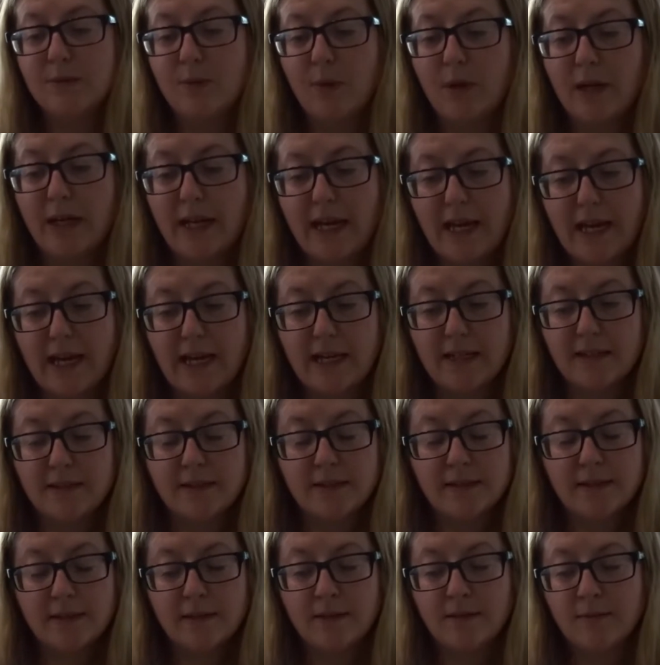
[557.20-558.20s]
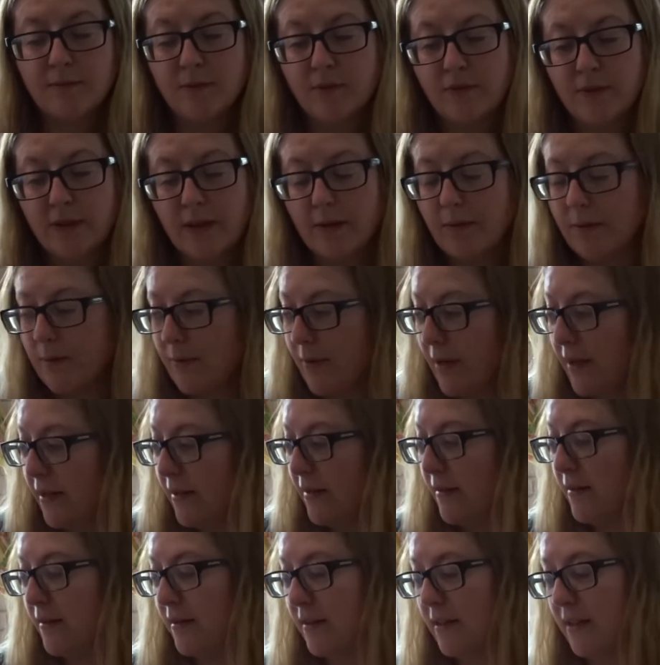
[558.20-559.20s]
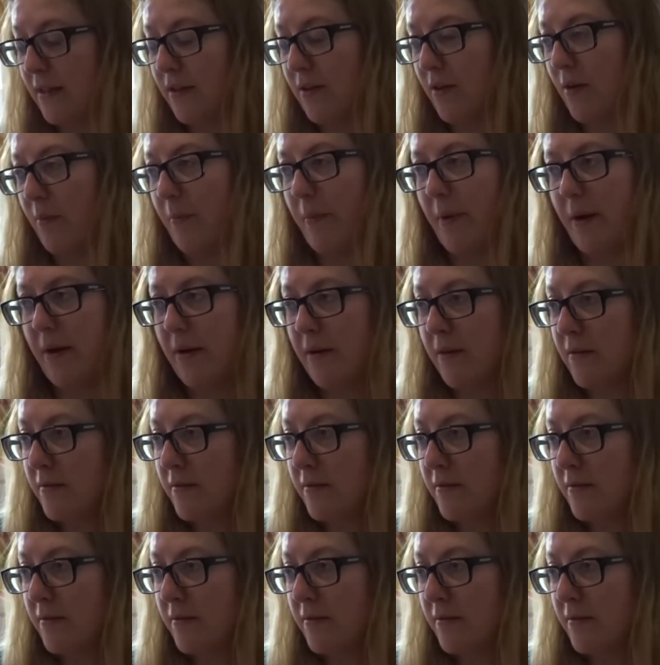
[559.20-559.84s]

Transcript: one is, move that out of the way, I need a cuppa.